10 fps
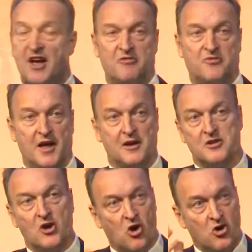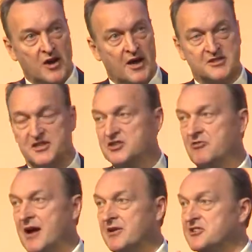have failure that organises
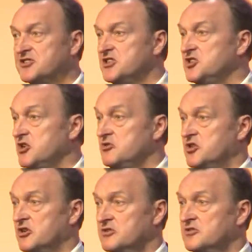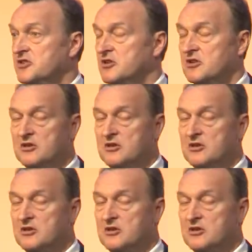around institutions